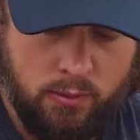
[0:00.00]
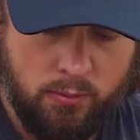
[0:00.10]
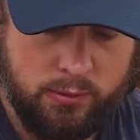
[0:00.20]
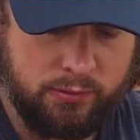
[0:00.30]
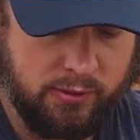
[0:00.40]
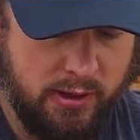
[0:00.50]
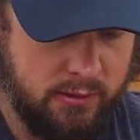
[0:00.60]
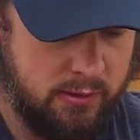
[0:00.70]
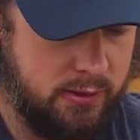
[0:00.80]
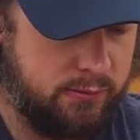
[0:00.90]
When you
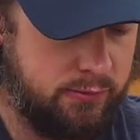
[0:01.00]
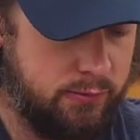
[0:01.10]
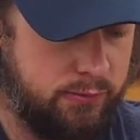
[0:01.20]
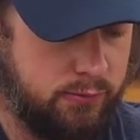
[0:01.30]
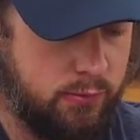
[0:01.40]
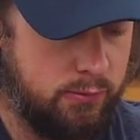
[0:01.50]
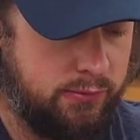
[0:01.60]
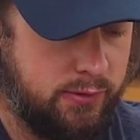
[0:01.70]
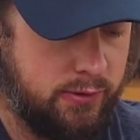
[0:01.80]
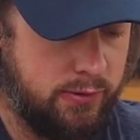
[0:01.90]
tighten these two screws
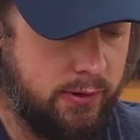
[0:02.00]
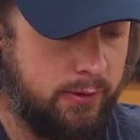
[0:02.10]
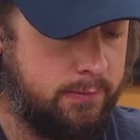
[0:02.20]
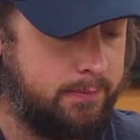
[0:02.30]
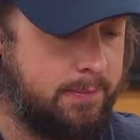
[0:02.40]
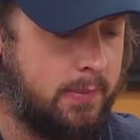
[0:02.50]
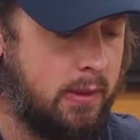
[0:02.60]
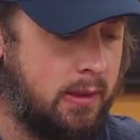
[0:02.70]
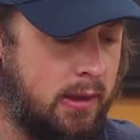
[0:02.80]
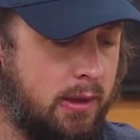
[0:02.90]
into there,
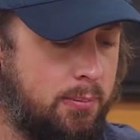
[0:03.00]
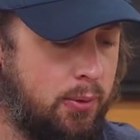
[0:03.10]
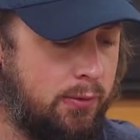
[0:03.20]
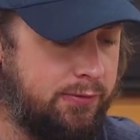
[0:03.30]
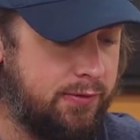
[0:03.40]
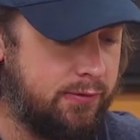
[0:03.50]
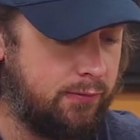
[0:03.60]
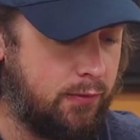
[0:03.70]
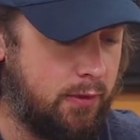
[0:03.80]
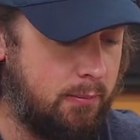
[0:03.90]
it pulls this
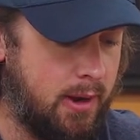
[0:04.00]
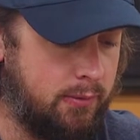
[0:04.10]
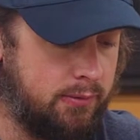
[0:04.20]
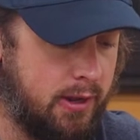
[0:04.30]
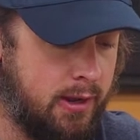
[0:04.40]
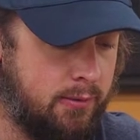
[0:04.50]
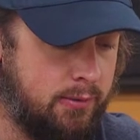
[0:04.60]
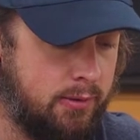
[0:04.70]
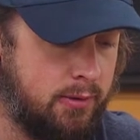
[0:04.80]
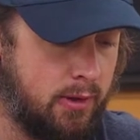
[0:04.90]
front mount
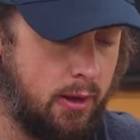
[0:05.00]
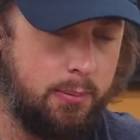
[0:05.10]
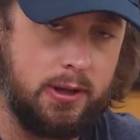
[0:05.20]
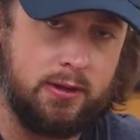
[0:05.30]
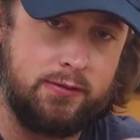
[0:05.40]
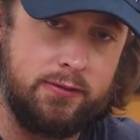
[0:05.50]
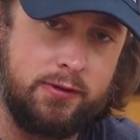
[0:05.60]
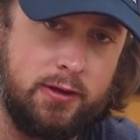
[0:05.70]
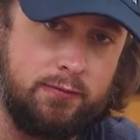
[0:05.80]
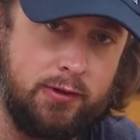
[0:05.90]
down up against the
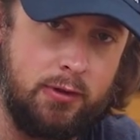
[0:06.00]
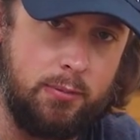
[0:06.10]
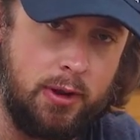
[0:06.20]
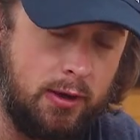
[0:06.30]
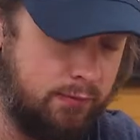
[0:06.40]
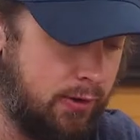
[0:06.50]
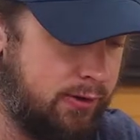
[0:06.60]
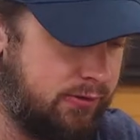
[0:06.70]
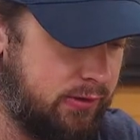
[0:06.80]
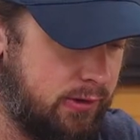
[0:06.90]
dovetail block
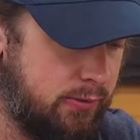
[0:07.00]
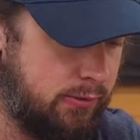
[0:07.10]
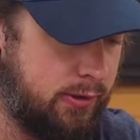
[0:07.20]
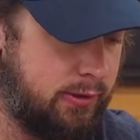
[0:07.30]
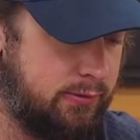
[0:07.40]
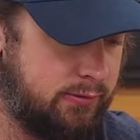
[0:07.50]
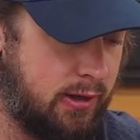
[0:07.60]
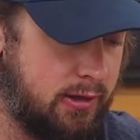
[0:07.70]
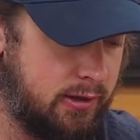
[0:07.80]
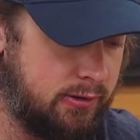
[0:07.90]
very securely,
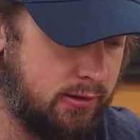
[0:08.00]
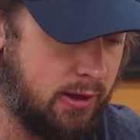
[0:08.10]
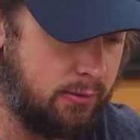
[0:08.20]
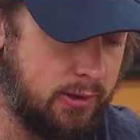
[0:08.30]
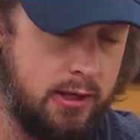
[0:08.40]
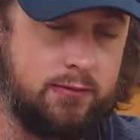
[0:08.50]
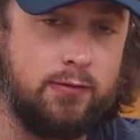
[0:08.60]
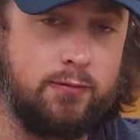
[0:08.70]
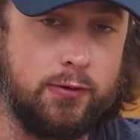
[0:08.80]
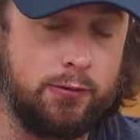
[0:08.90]
tightening it down even
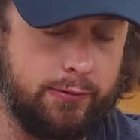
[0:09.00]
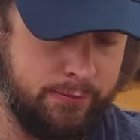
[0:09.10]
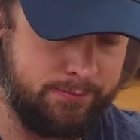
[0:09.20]
further.